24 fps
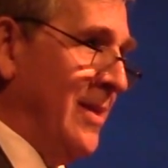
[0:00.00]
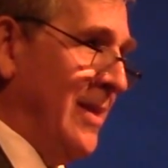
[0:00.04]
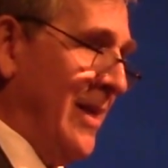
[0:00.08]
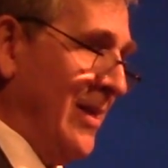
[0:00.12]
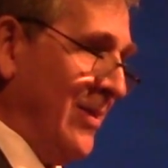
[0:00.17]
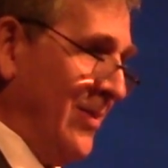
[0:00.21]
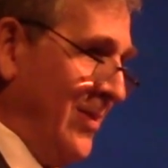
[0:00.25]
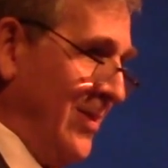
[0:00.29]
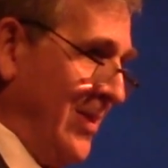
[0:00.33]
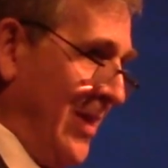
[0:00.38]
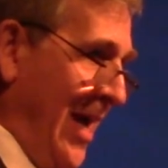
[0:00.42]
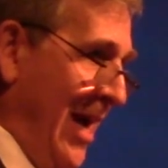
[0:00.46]

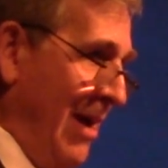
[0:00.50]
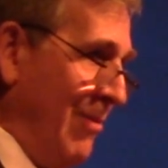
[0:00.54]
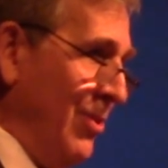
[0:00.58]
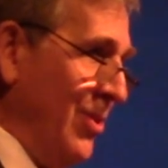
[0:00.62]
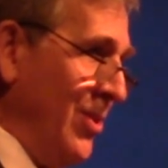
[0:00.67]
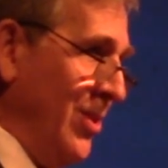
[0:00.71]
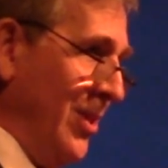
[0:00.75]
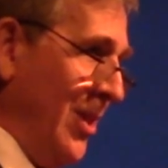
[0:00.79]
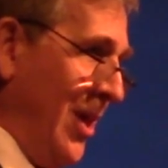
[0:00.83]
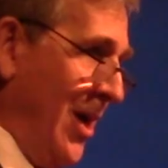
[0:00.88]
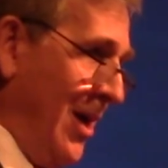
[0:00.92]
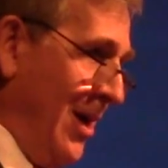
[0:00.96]
"Now tie
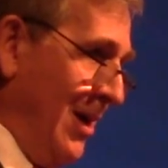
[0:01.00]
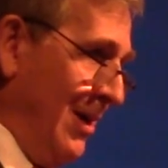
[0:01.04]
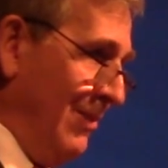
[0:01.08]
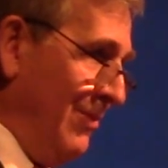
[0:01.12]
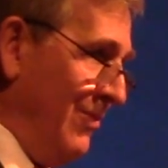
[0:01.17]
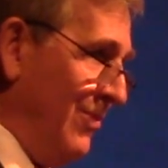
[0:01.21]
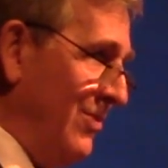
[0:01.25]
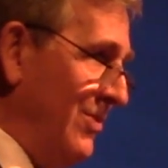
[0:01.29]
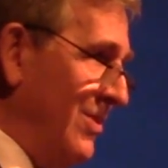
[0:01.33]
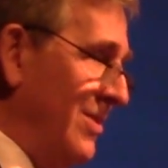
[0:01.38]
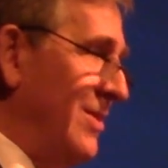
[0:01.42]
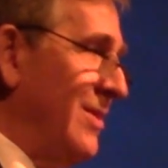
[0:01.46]
with
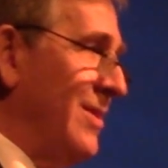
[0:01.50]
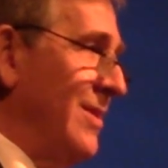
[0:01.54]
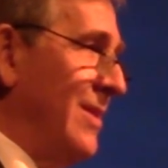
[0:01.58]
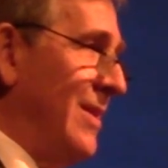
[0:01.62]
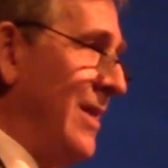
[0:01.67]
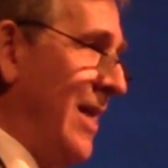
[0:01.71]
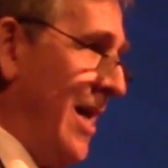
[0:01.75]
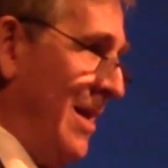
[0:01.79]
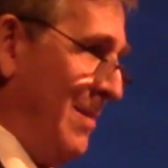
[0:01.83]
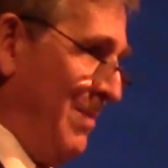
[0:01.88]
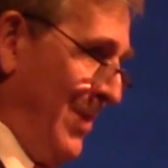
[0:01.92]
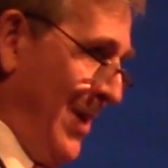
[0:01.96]
love,
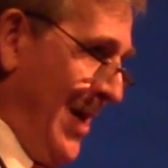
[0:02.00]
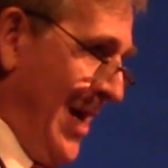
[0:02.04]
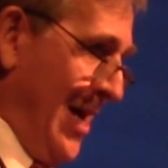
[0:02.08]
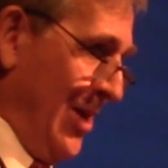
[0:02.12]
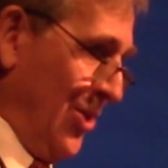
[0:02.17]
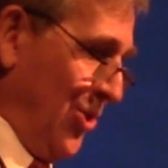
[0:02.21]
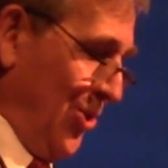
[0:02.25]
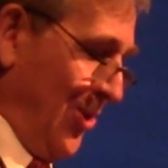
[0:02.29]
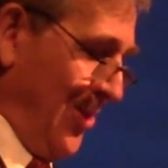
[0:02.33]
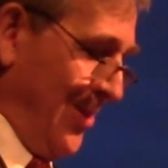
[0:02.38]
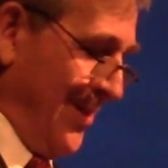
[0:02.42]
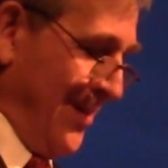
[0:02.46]
not
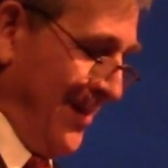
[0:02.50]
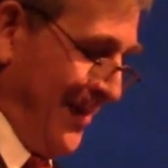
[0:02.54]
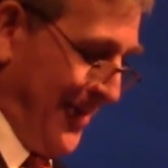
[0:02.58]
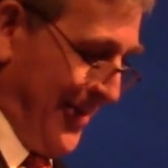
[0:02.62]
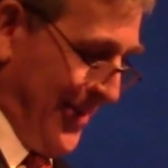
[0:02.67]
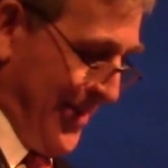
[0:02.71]
passion."